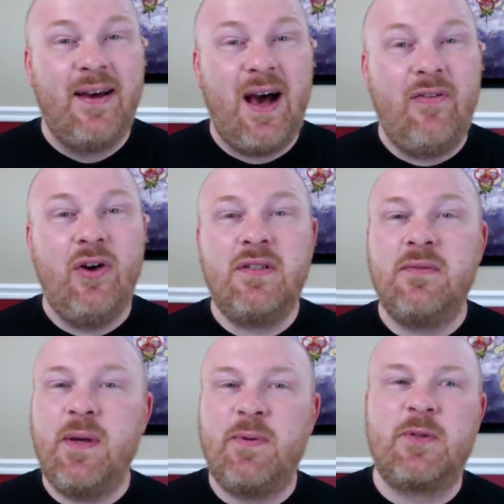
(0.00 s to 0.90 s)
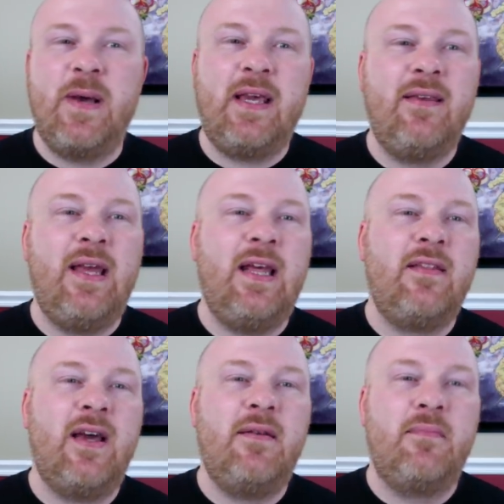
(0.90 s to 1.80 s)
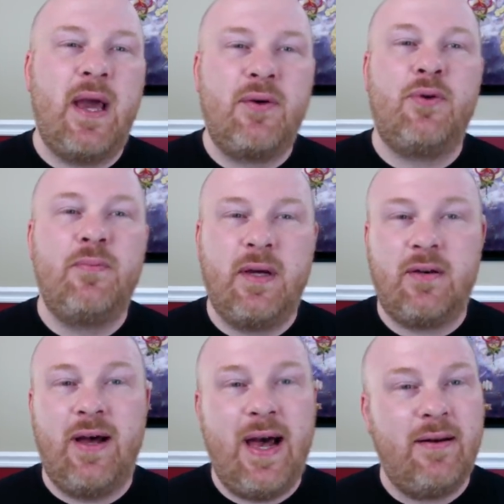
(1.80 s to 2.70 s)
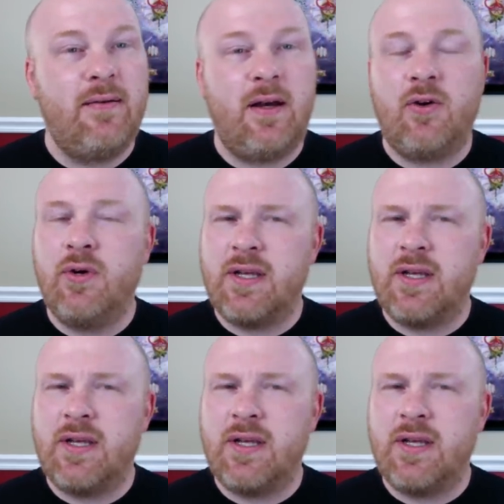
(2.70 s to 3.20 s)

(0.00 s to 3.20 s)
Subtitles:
I've heard some people speculating that Michael Micklehattin, of course,